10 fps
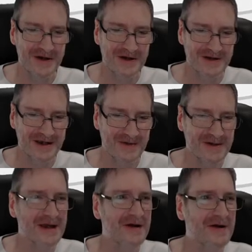Trying to see
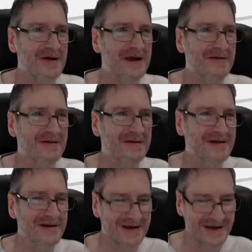what's going on here.
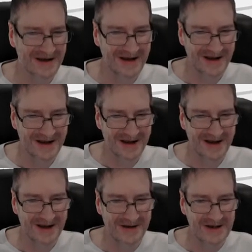
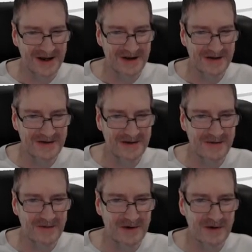It's going to
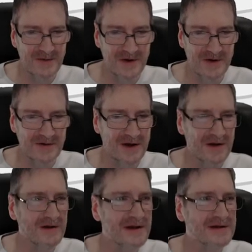do a move.
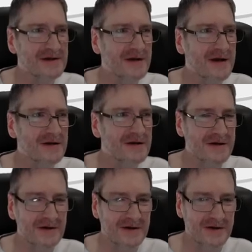No, let's do an
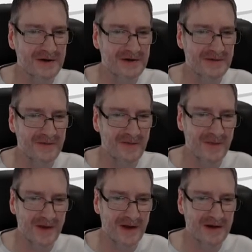undo. Good.
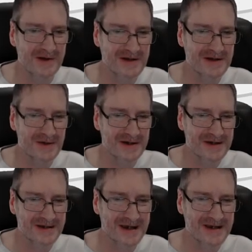I just
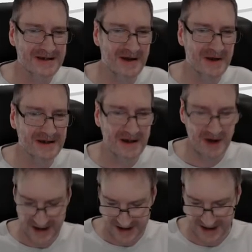wanted to see something
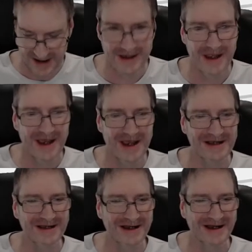so I can delete
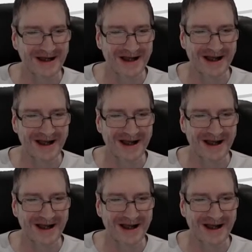these.